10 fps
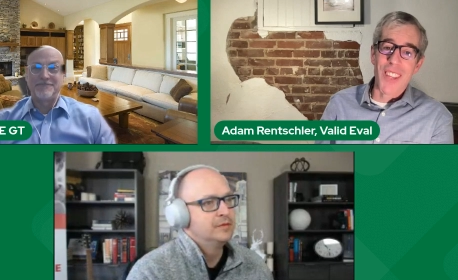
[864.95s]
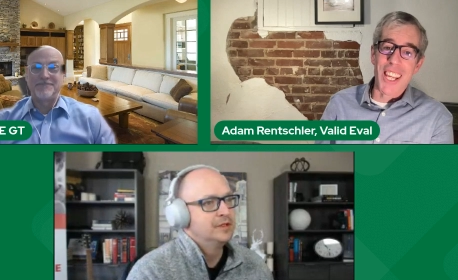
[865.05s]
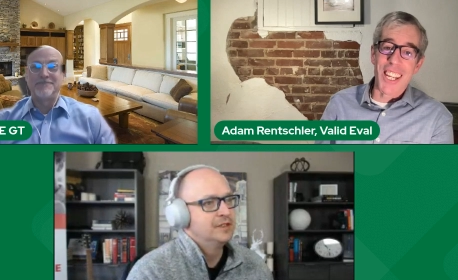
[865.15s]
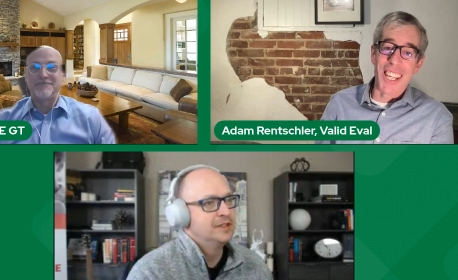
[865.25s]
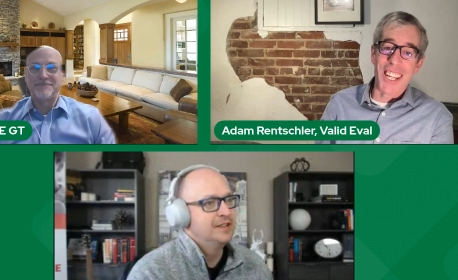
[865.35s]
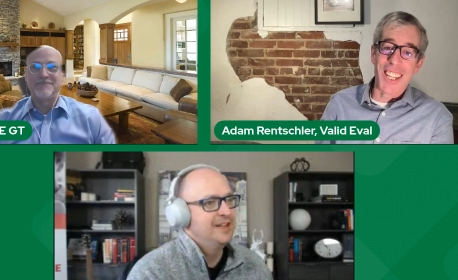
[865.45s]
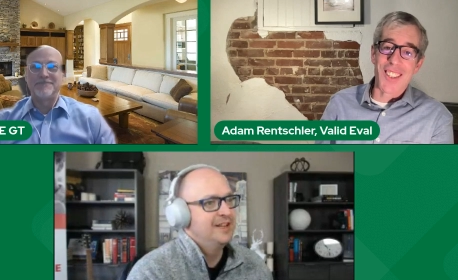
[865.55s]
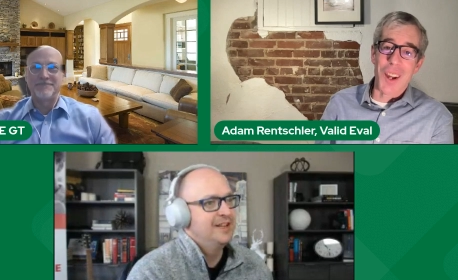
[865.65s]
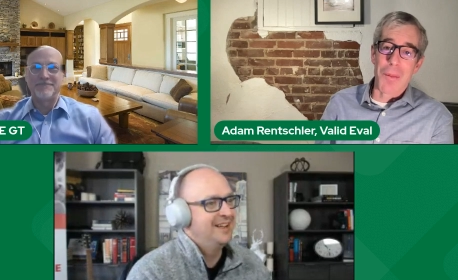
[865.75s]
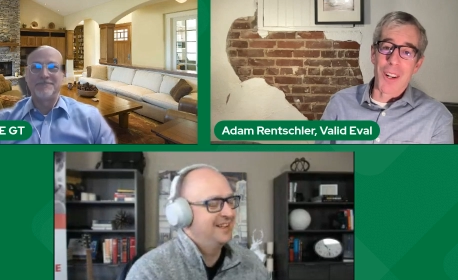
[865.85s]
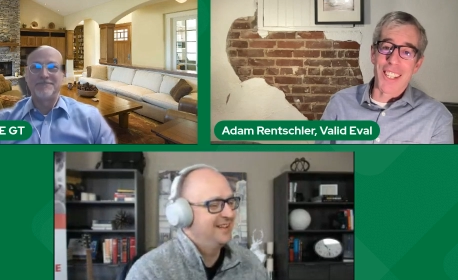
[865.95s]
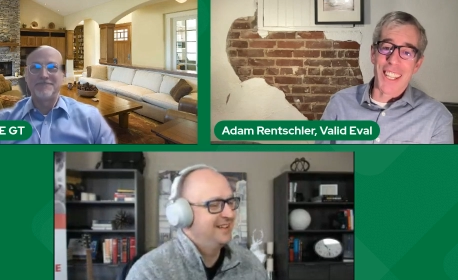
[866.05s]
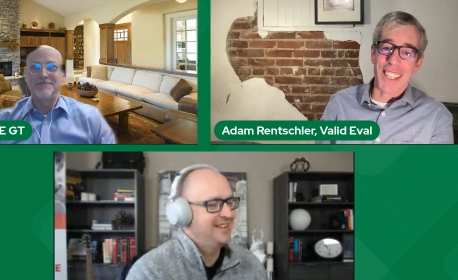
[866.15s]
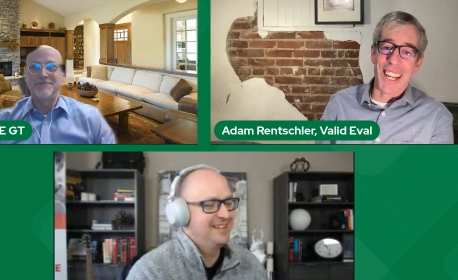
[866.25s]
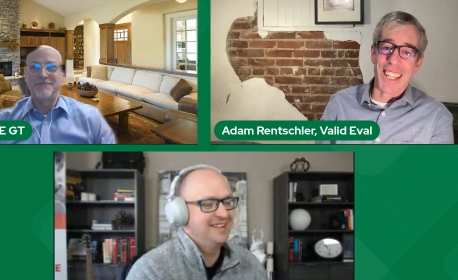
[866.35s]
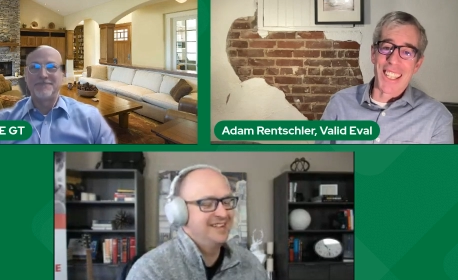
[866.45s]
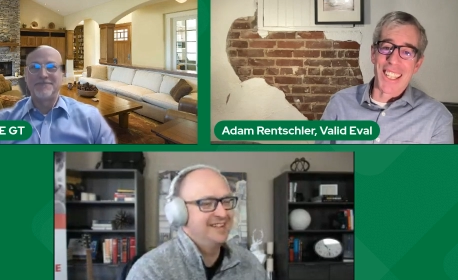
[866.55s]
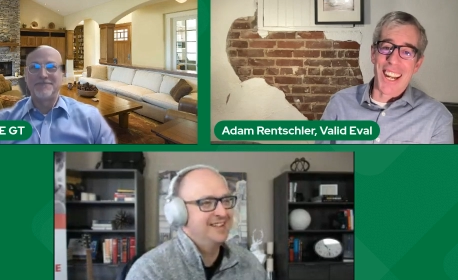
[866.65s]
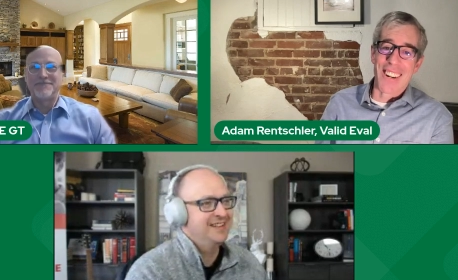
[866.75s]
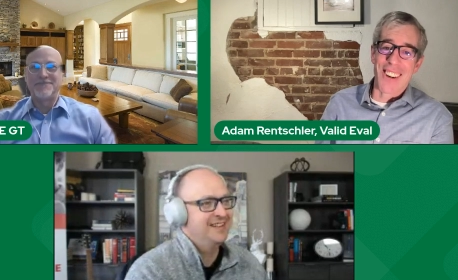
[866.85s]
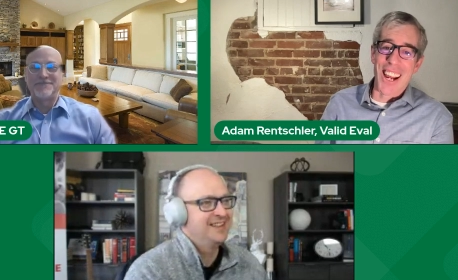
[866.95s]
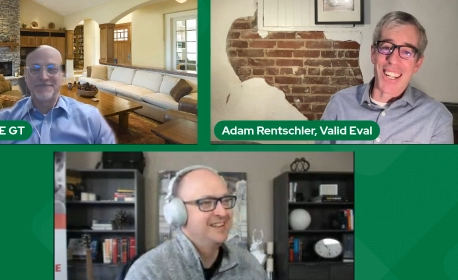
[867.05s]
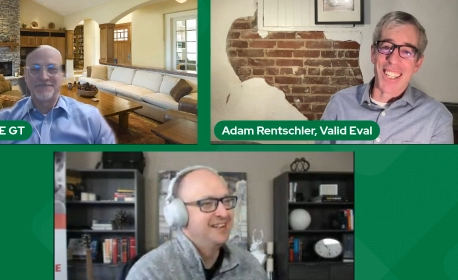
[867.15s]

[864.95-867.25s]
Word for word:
Speaker 1: It, it is numbers at the end of the day, right?